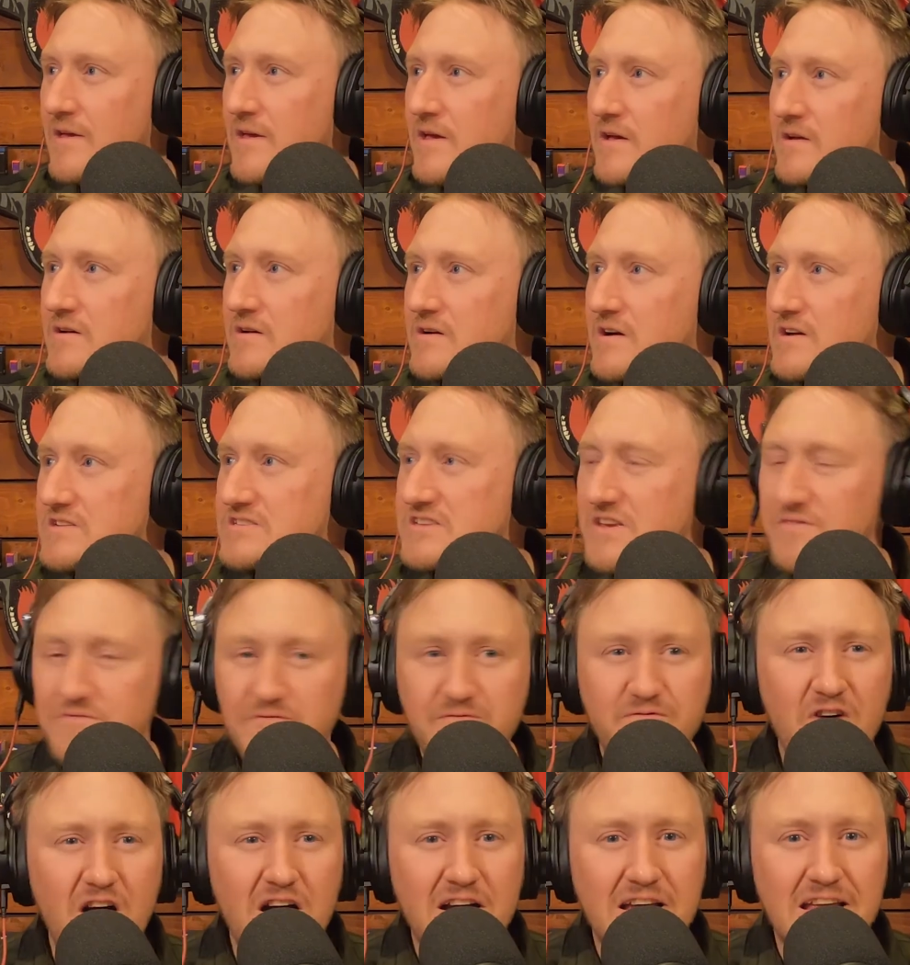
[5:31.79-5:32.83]
'Cause he
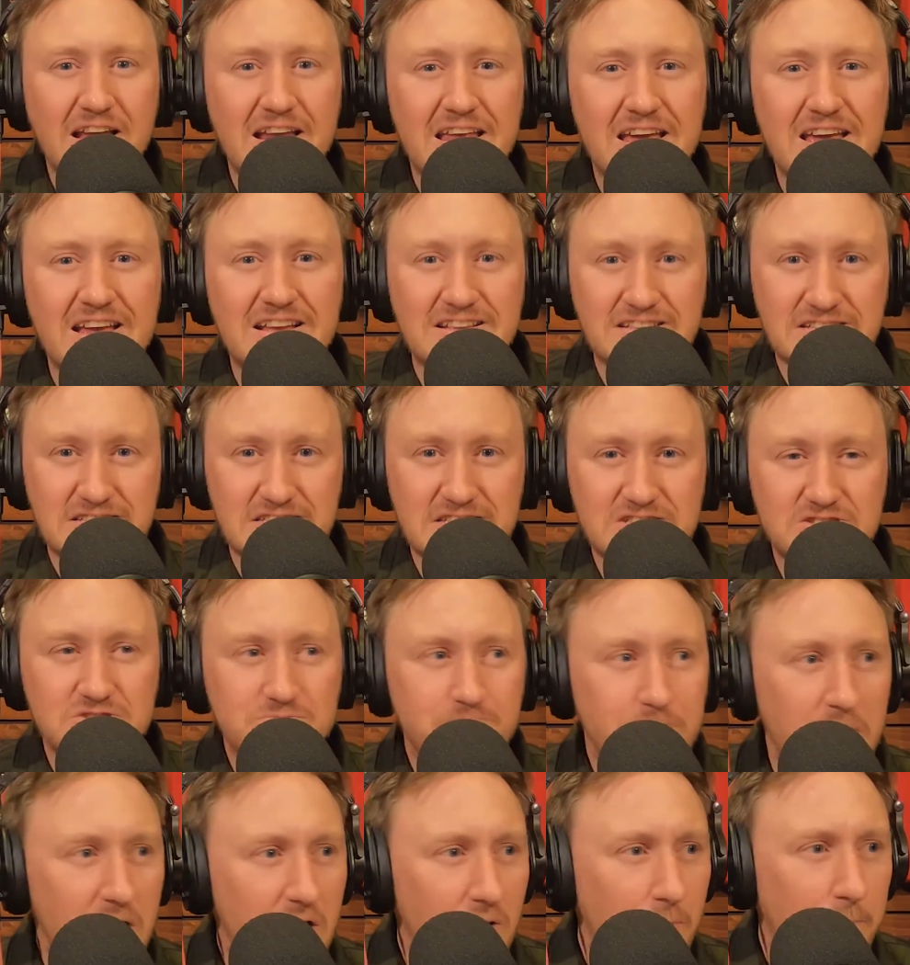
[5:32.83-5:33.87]
fucking is.
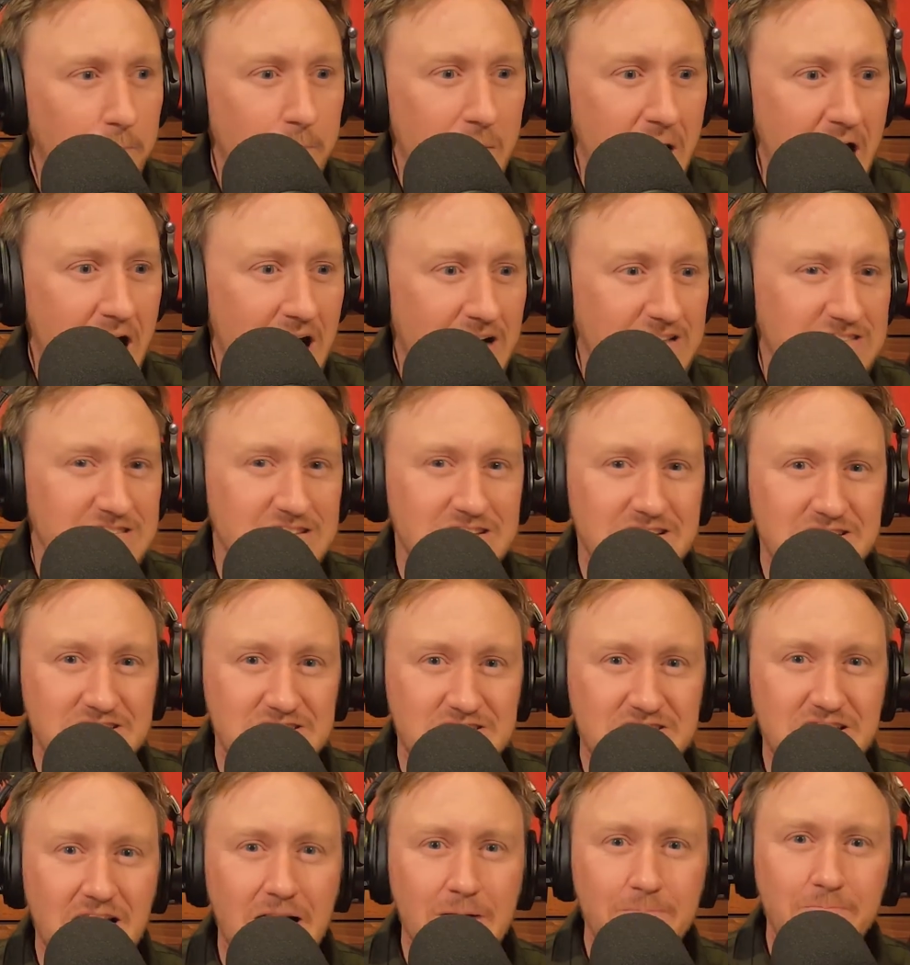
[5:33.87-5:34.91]
Bill Paxton is
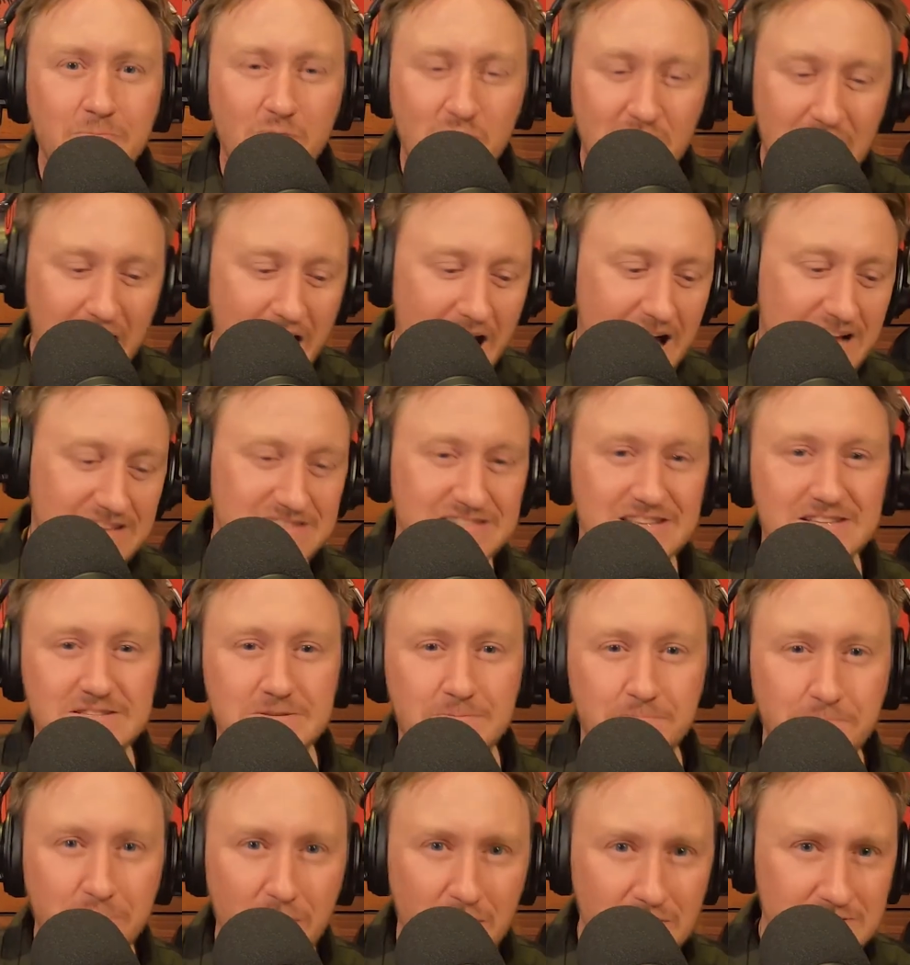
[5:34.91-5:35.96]
typecast as a
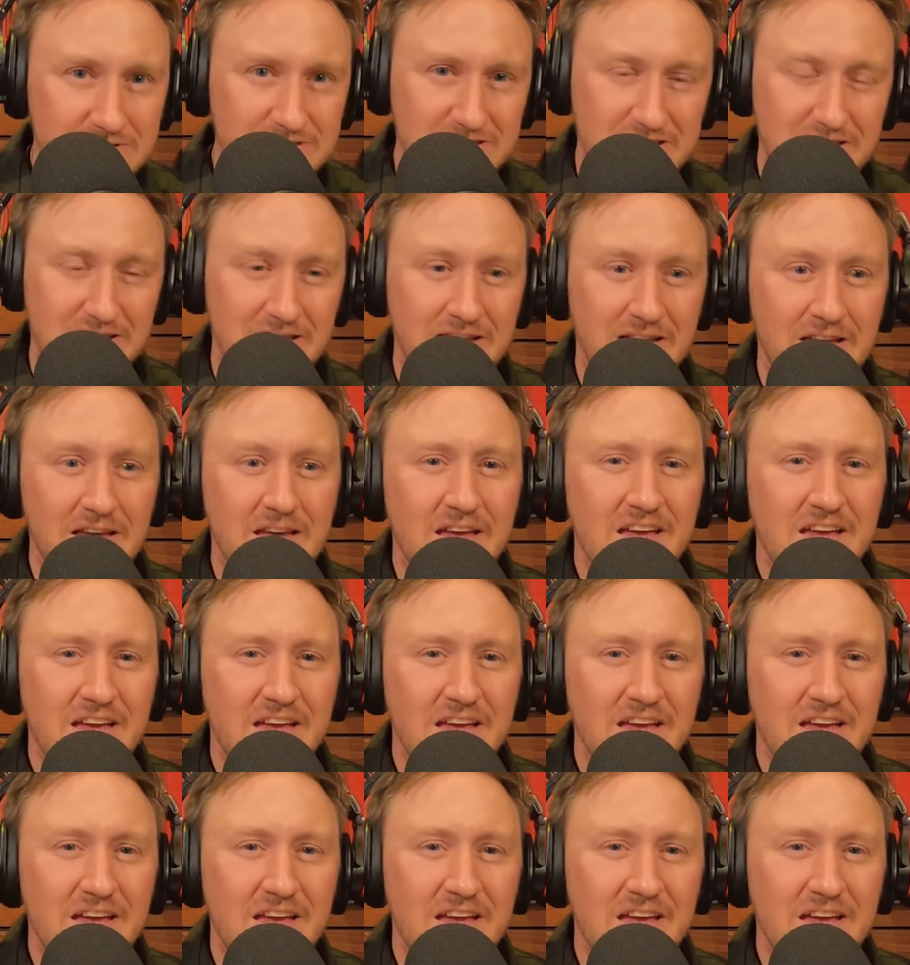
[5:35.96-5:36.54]
pussy.